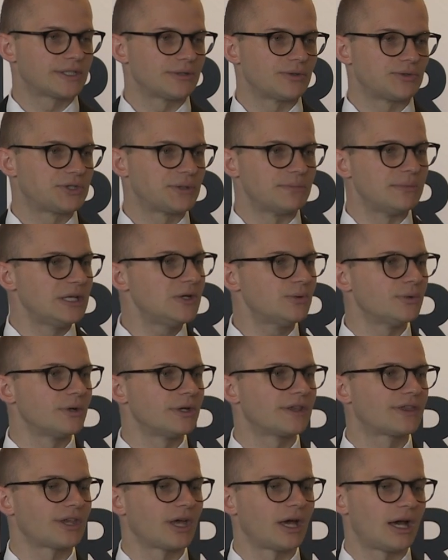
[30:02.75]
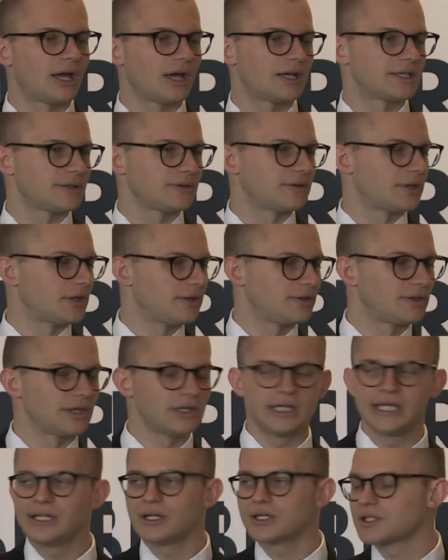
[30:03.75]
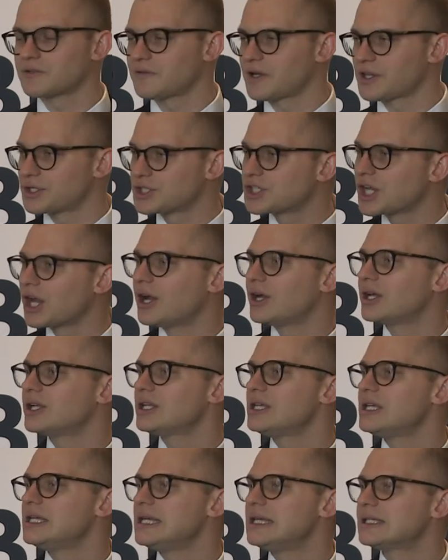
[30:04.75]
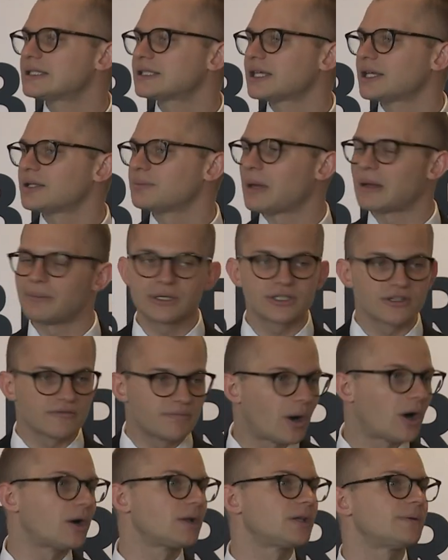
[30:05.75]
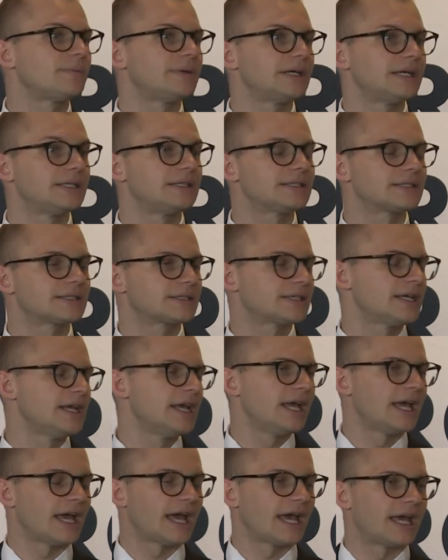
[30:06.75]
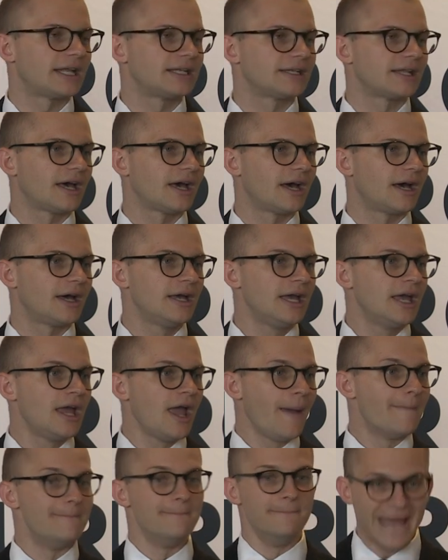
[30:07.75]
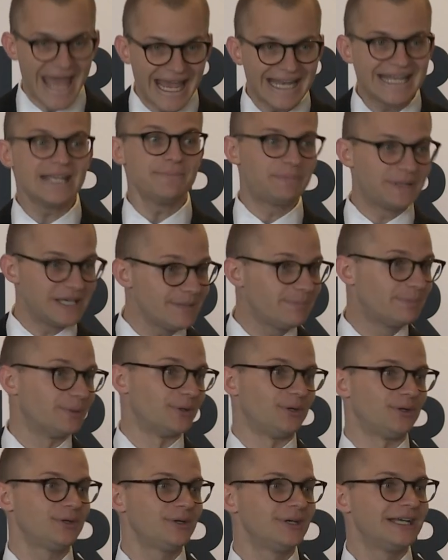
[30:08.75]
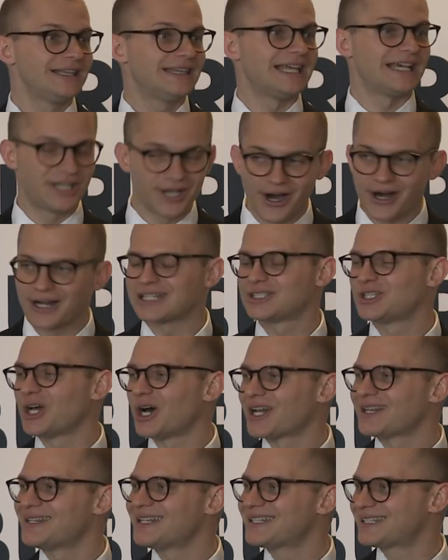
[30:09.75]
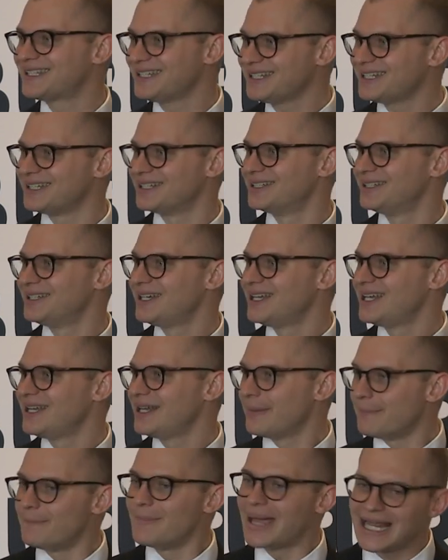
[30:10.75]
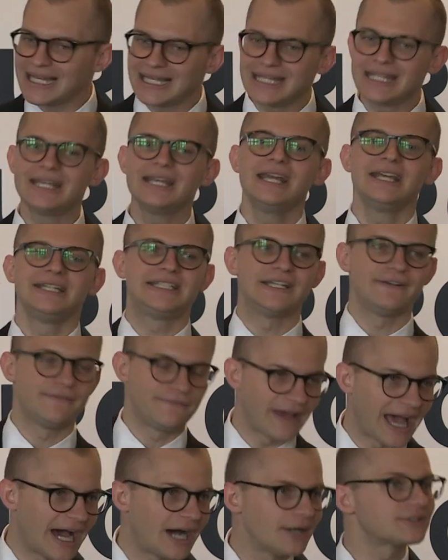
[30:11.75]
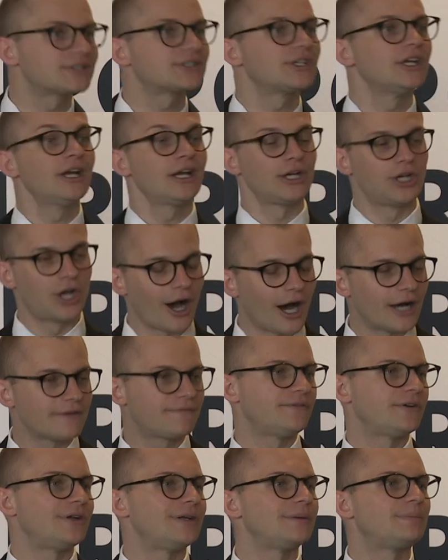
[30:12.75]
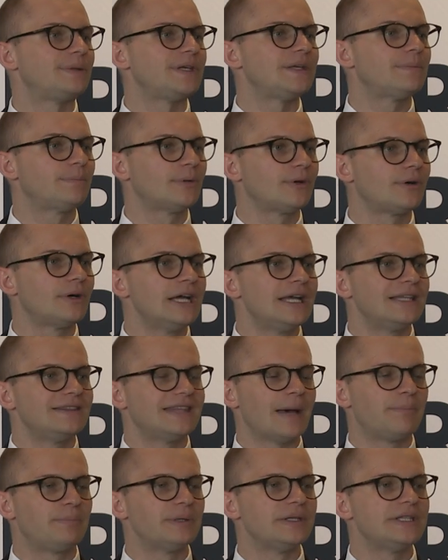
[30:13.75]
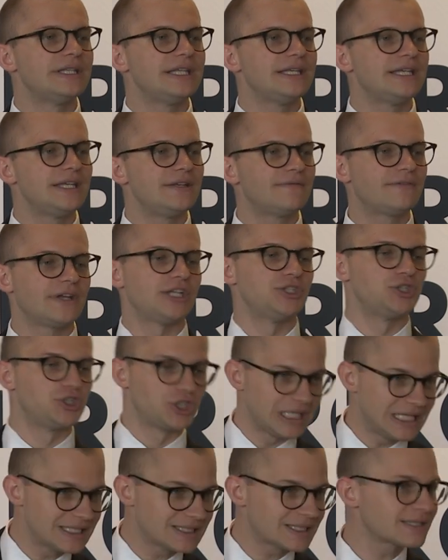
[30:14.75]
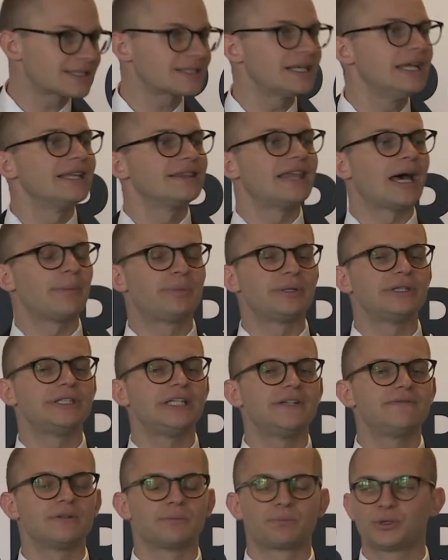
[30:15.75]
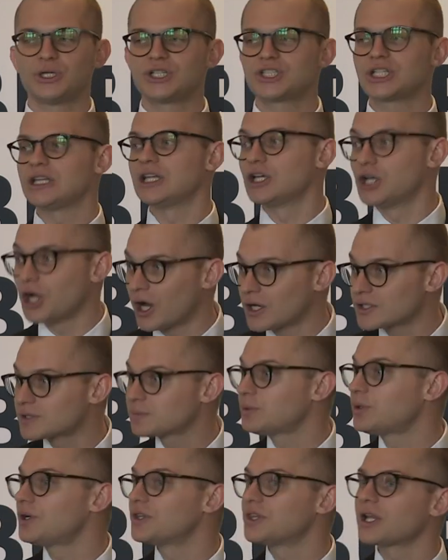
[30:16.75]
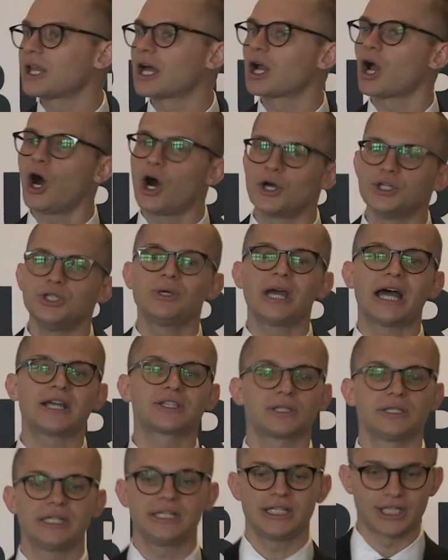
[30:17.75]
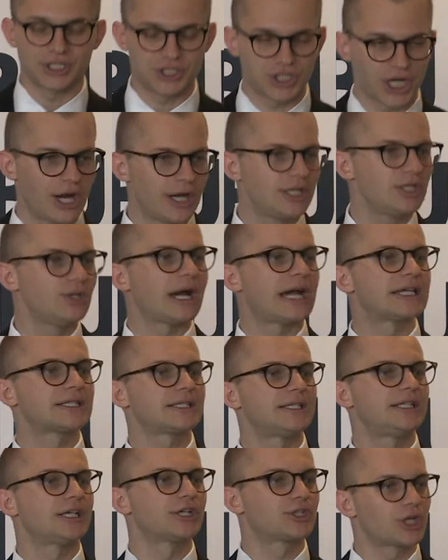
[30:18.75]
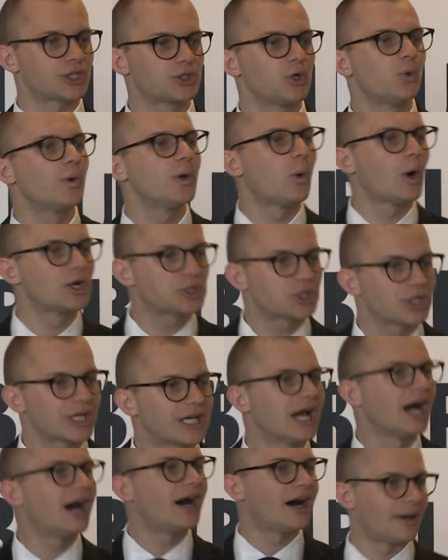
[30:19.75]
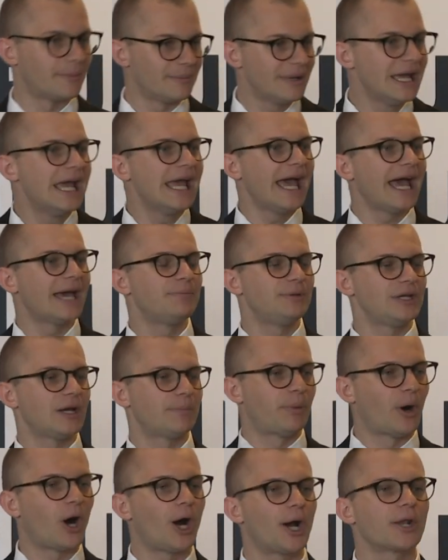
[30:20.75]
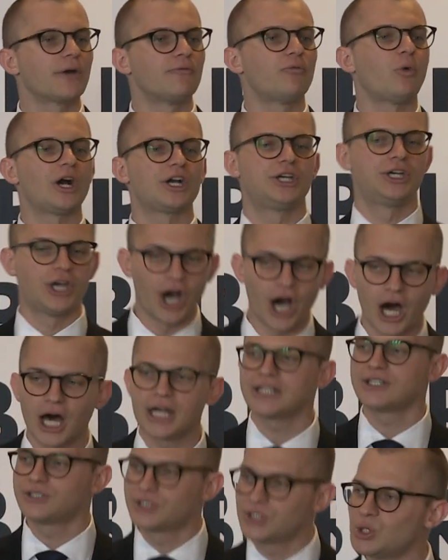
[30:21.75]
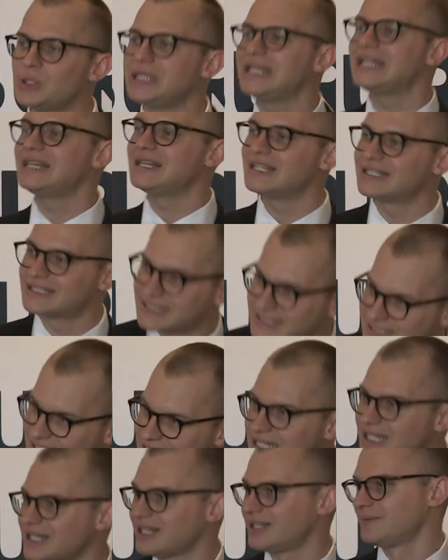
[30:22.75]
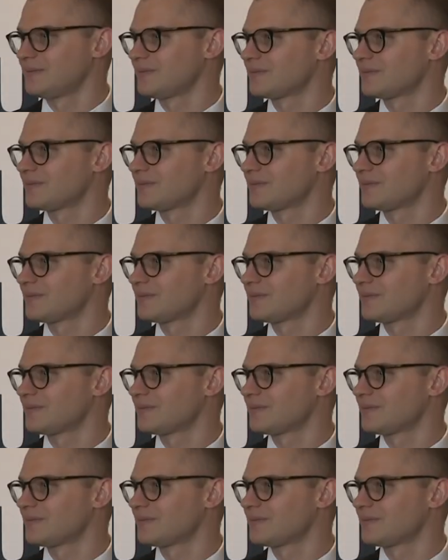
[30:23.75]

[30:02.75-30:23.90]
to meet with the leaders of other charities and members of parliament and many people that God has got in this city. Many devout, God-fearing people that believe in Jesus, that believe in preaching the gospel. And they're like, oh, you guys are leading a charity. You guys are leading a church. We want you to come and be a part of what God is doing in this city.